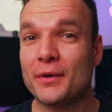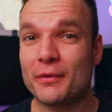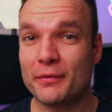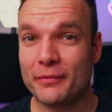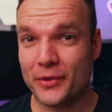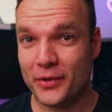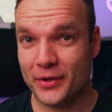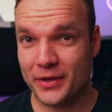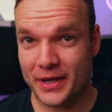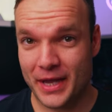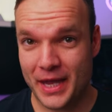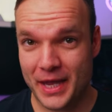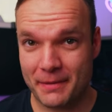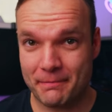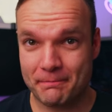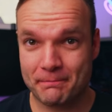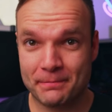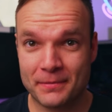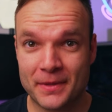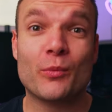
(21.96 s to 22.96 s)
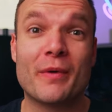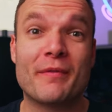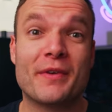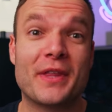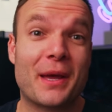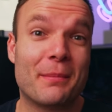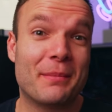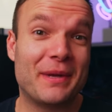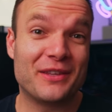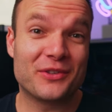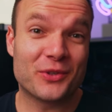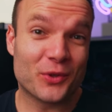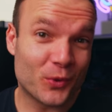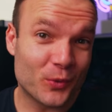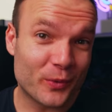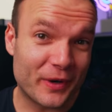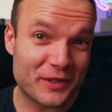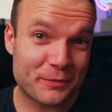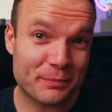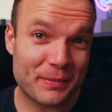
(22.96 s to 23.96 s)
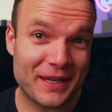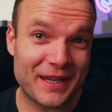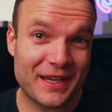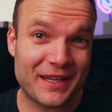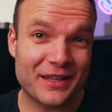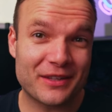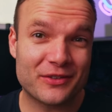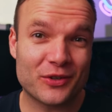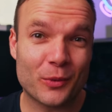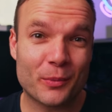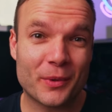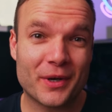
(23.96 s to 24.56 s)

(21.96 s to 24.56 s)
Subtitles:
of the game. Whether that means always being in the top